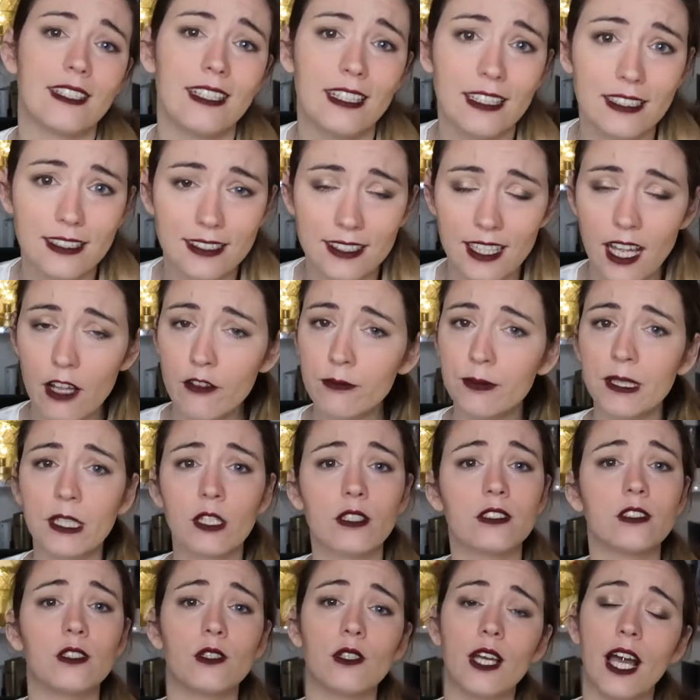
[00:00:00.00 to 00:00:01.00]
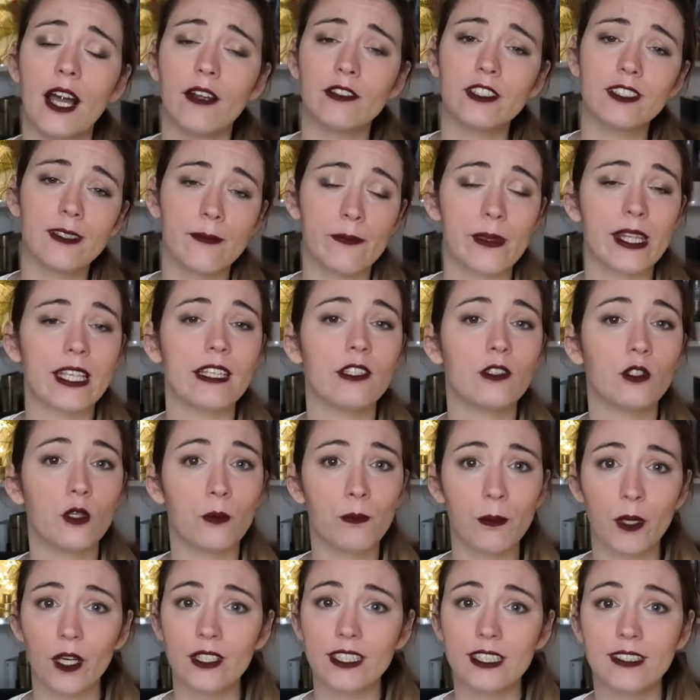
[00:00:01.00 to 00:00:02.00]
itself because you have something in your
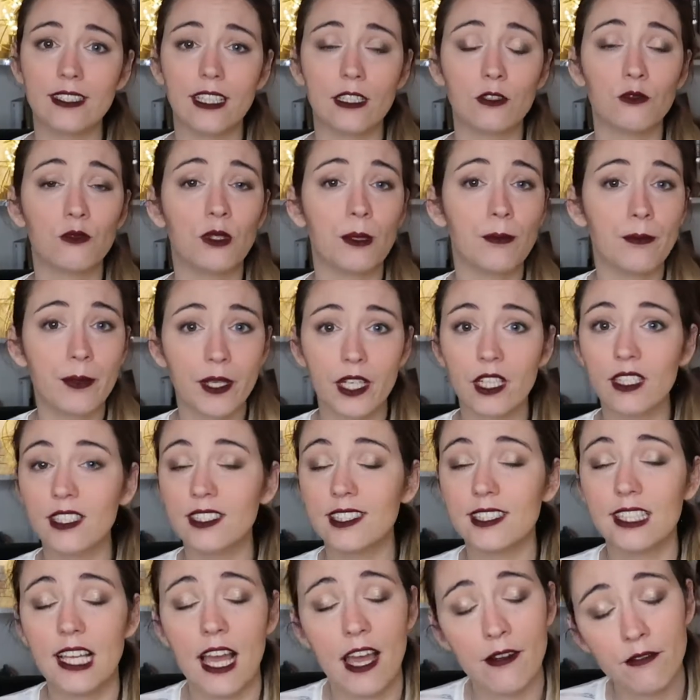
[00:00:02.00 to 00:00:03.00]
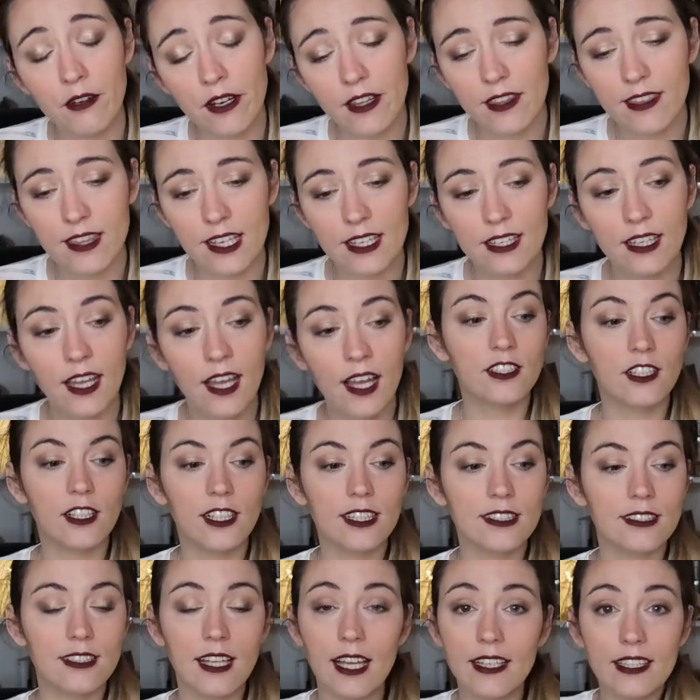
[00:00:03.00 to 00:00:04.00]
body that repairs everything. So
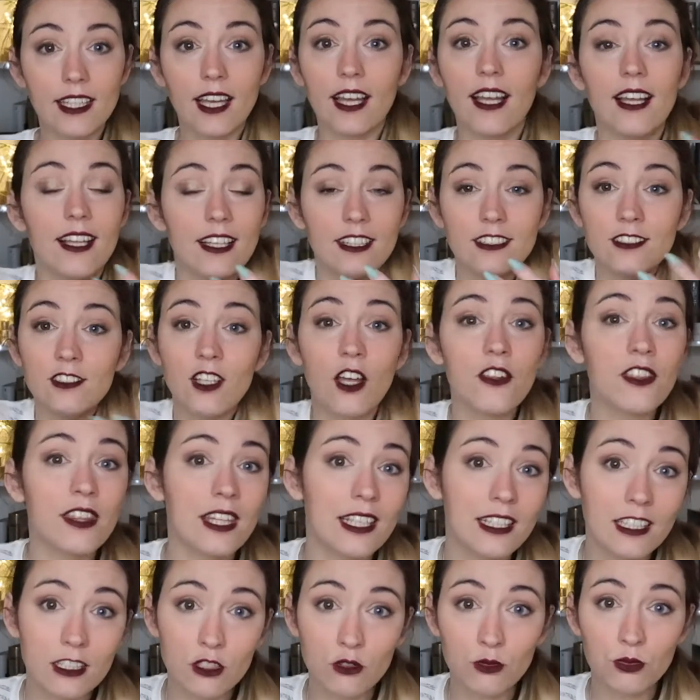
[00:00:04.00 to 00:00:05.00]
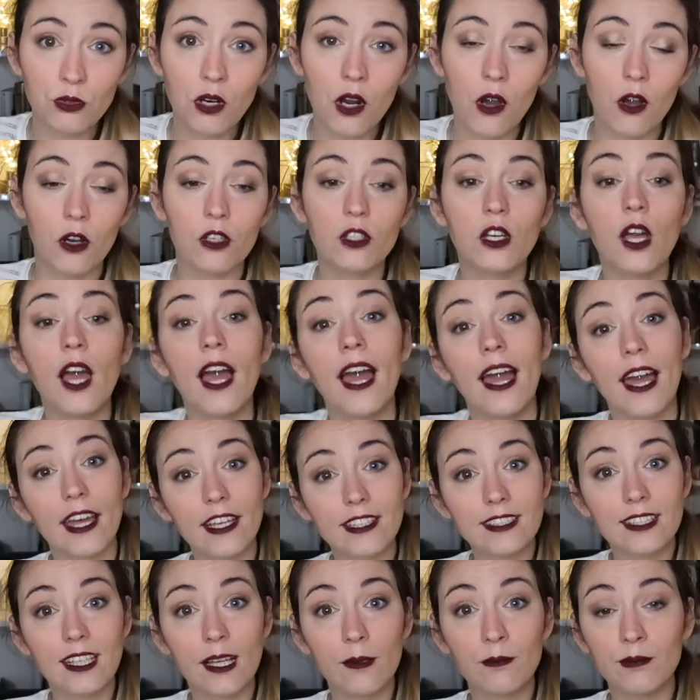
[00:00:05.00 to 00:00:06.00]
it's like nothing is wrong
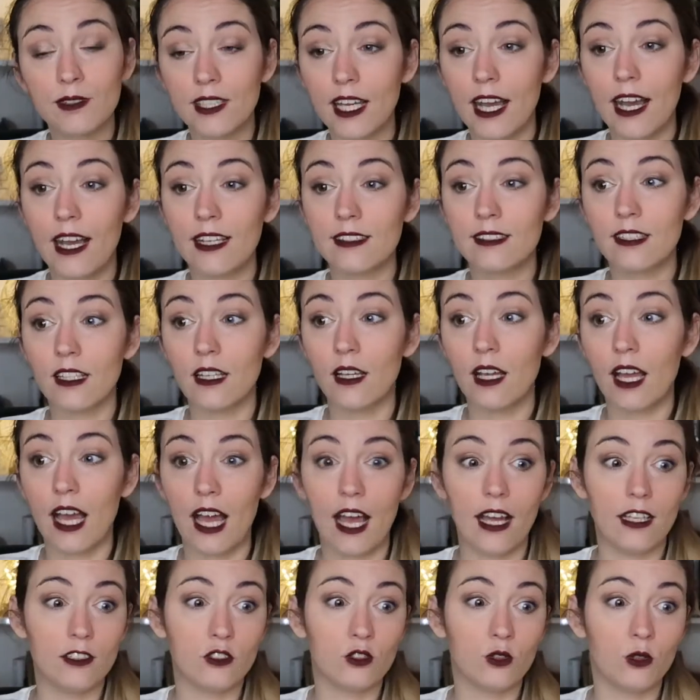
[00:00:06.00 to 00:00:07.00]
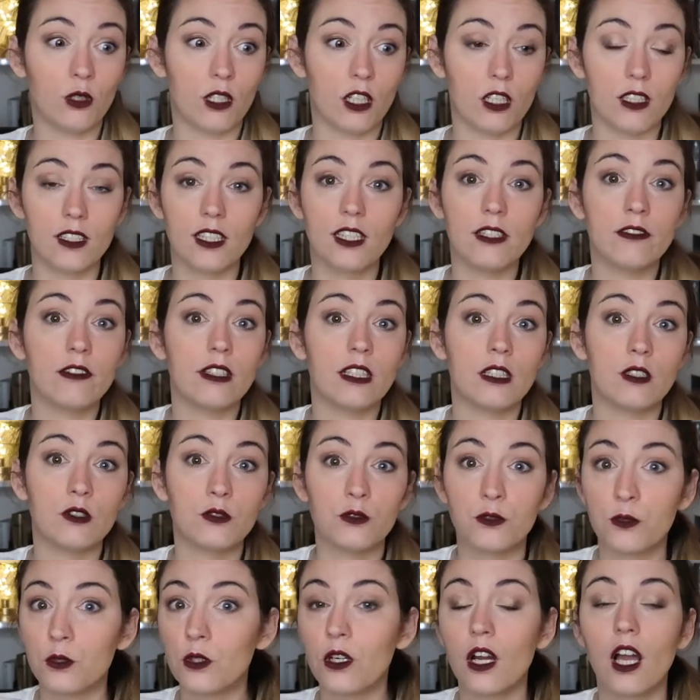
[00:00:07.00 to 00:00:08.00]
except that as you are living
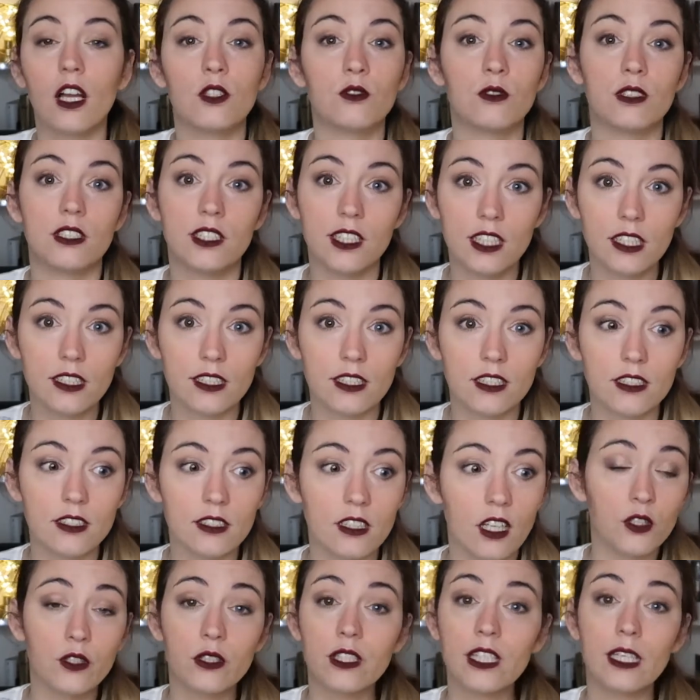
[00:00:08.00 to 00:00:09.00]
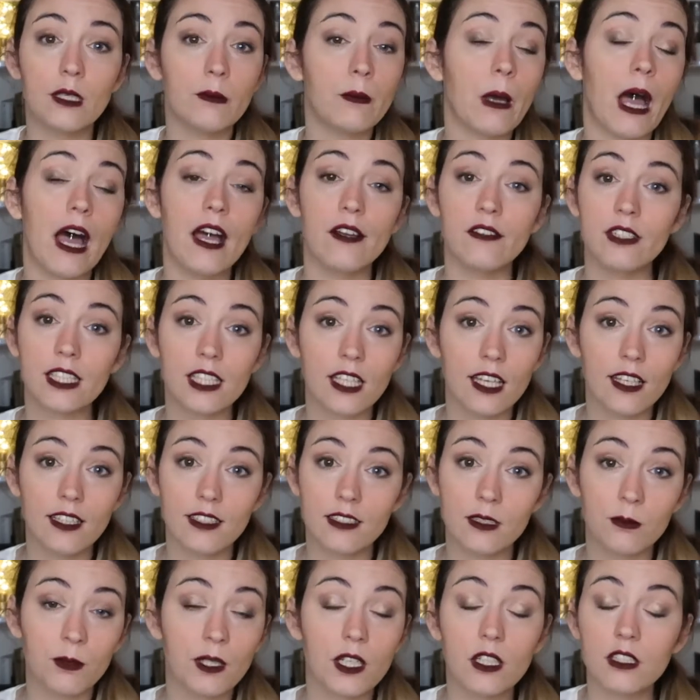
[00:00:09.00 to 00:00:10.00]
400 years, you keep having
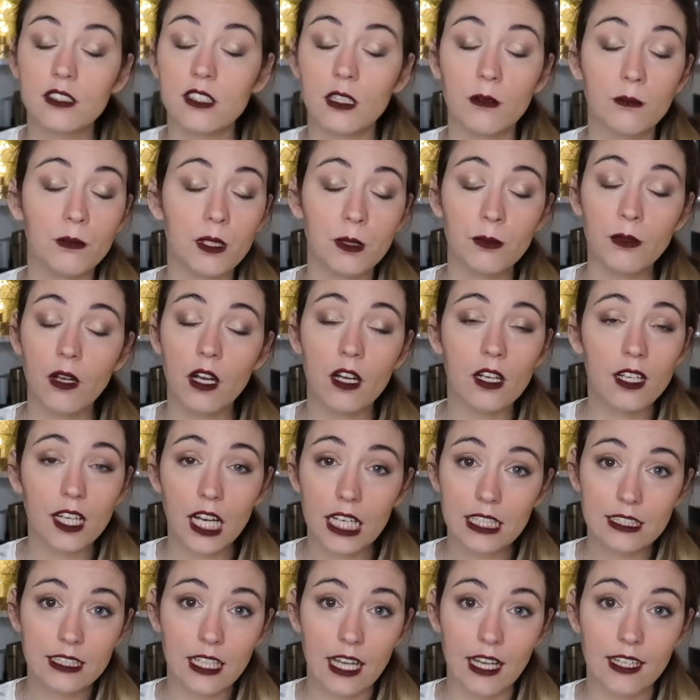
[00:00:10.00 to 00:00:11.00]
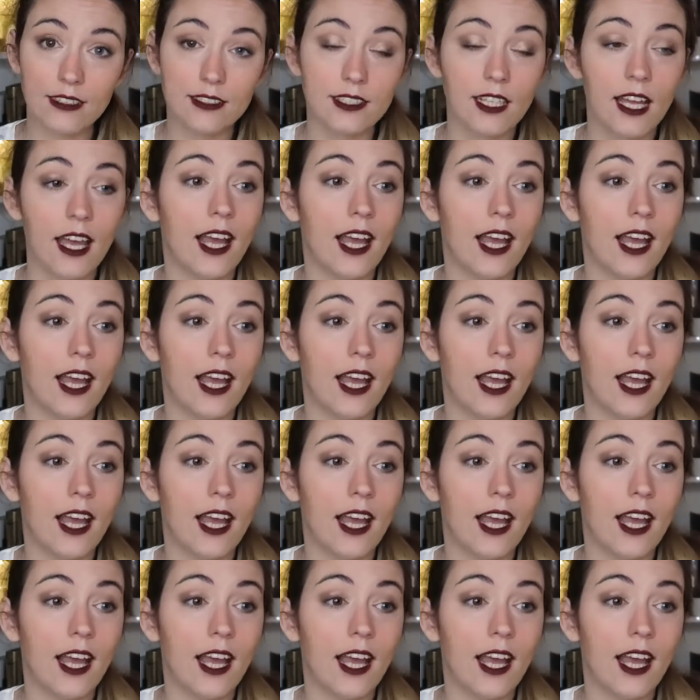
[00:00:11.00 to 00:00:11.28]
kids because some people are like that.